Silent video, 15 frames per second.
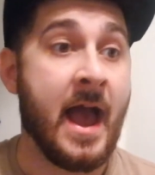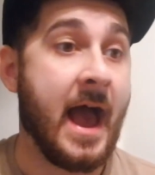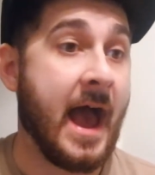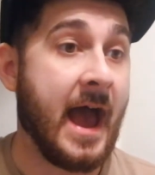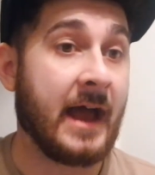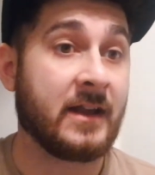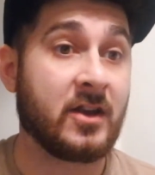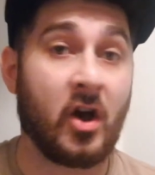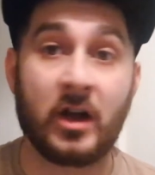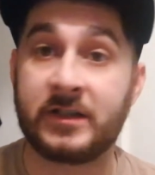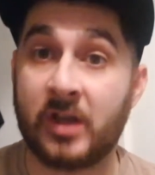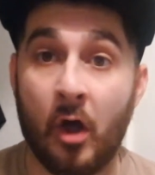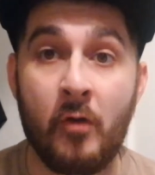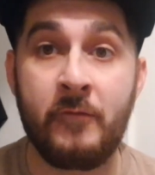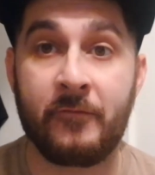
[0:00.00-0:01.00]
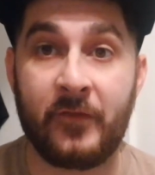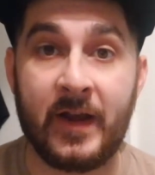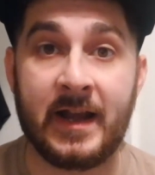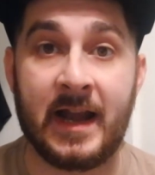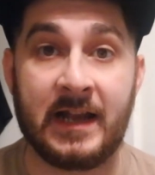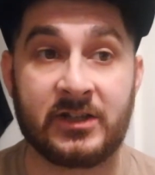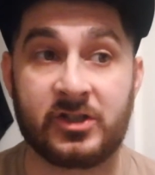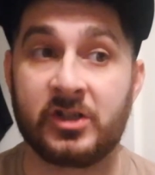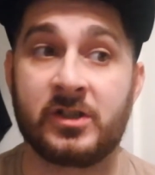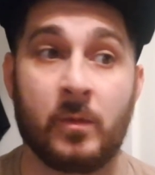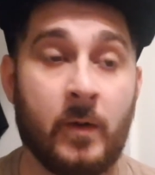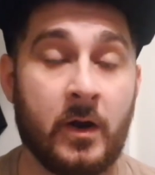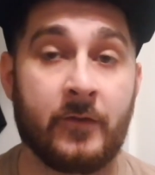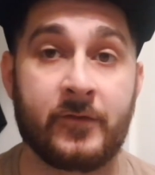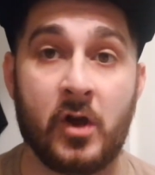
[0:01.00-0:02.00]
And I don't think that it's just a
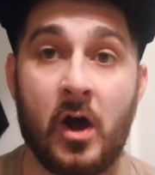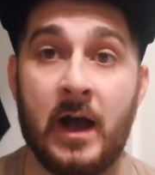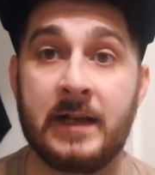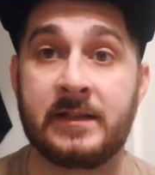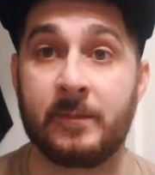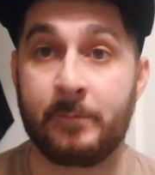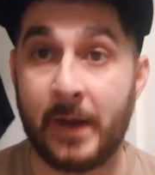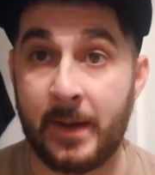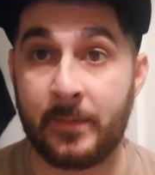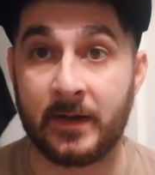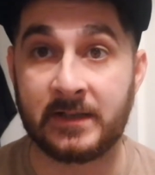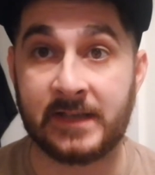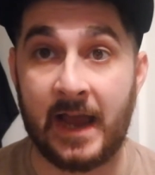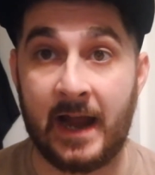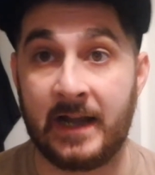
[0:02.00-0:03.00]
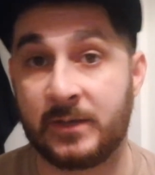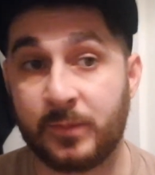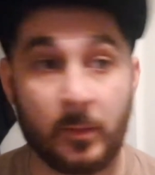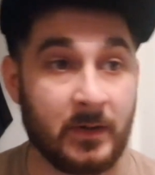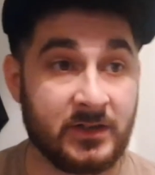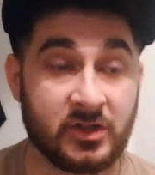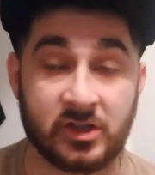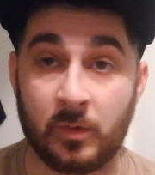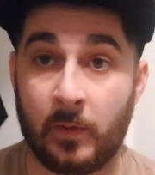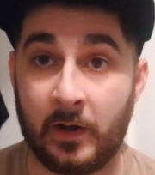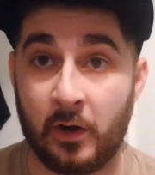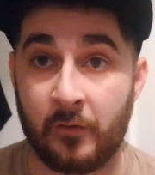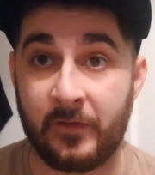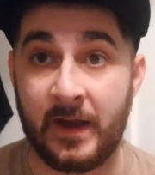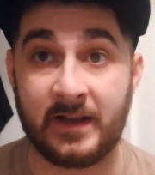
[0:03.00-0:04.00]
one-off, guys. People are saying it's probably just a
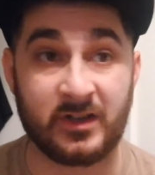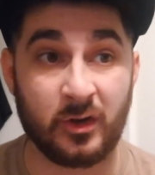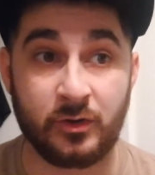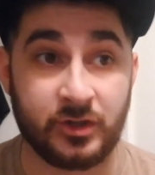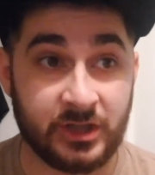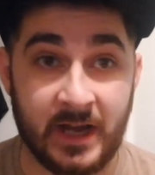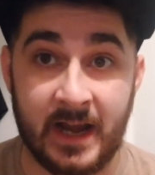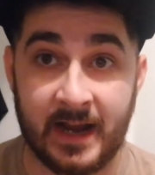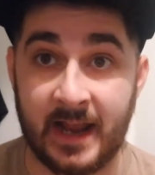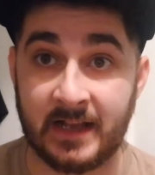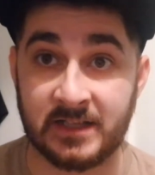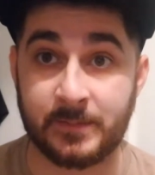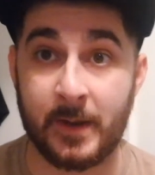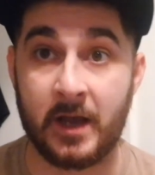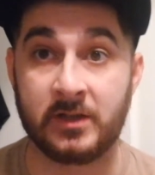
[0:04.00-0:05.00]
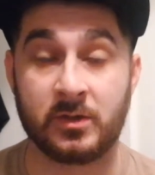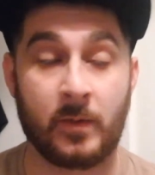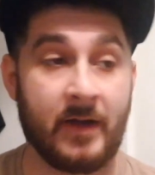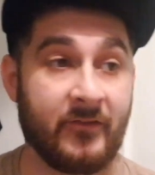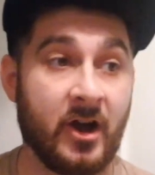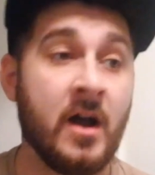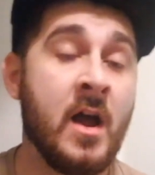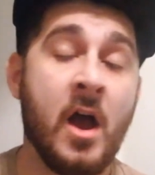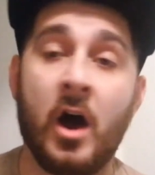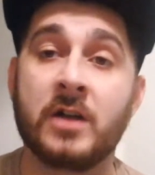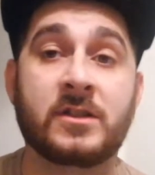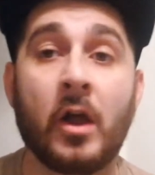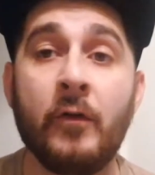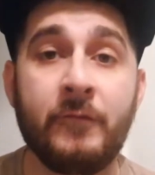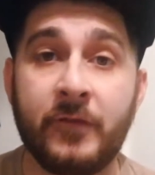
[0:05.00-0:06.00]
one-off, it'd do shit against Spurs or whatever. I
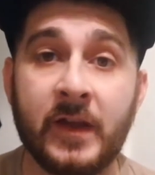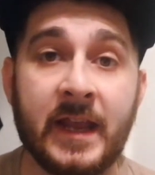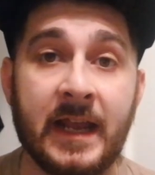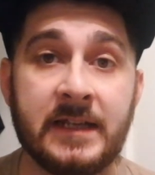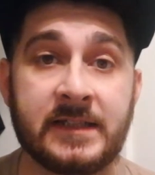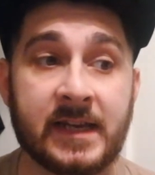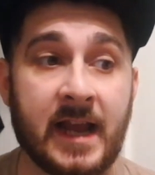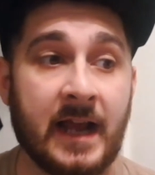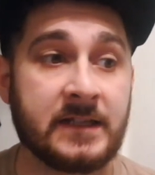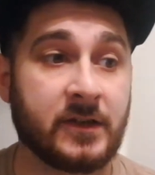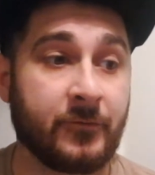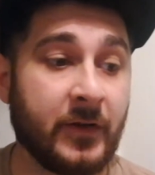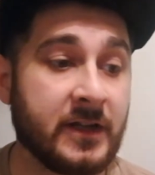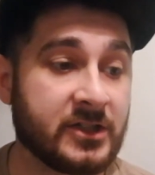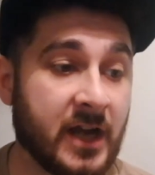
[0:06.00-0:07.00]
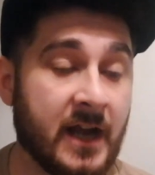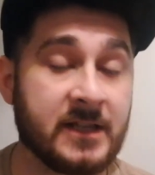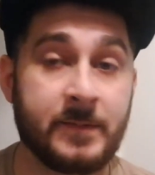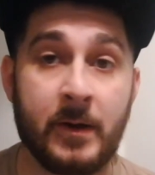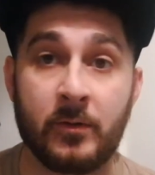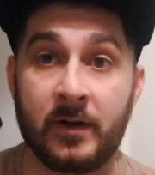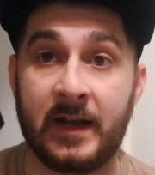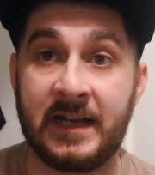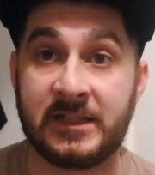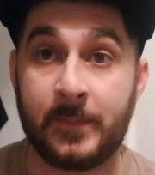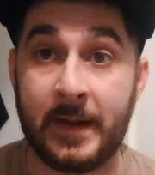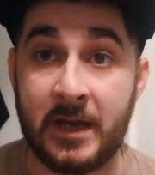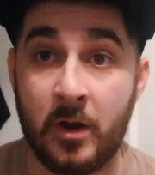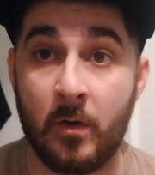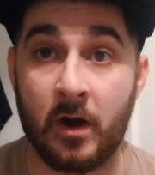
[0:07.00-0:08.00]
don't think it is the case. I think James Milner needs to be
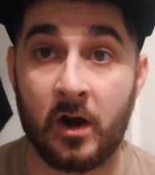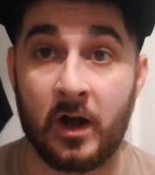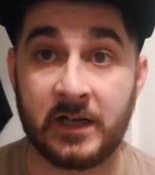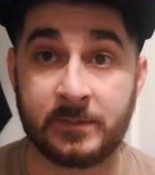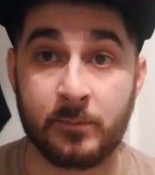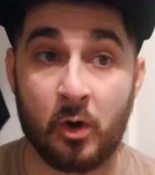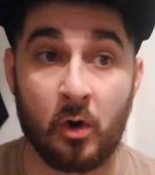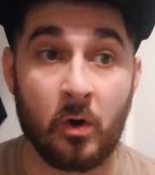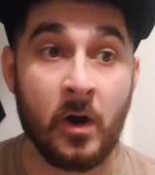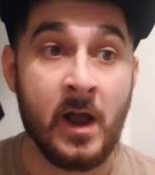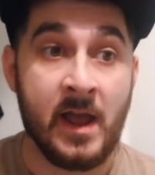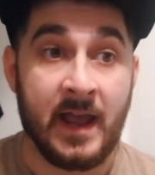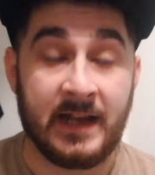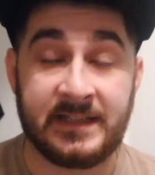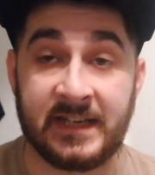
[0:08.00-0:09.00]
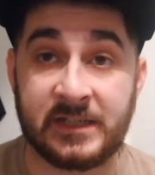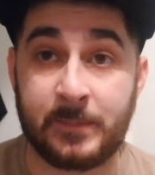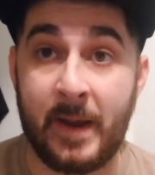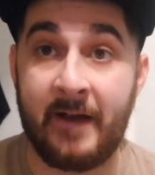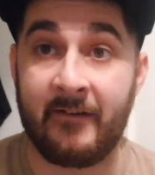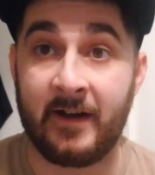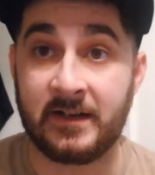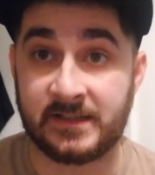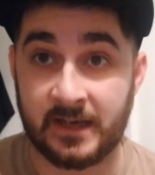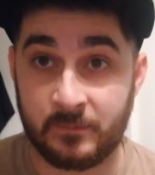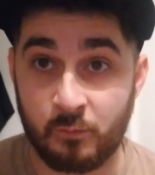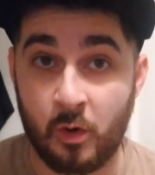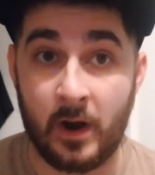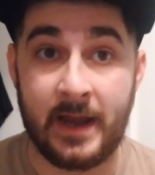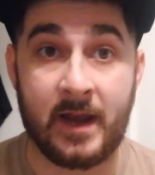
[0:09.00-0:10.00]
utilised more, his experience and
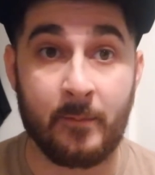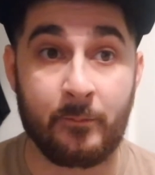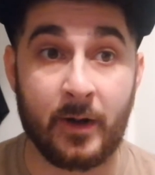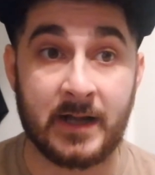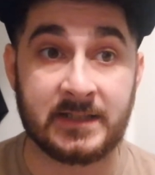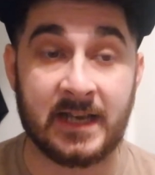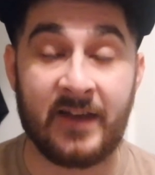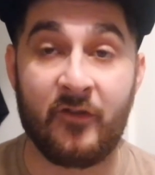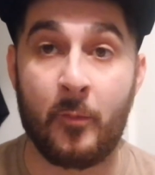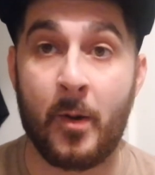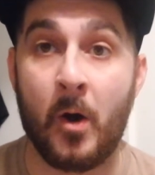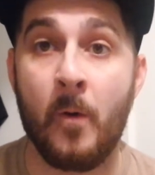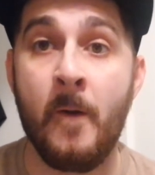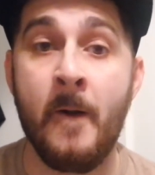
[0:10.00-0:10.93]
what he can bring to Liverpool.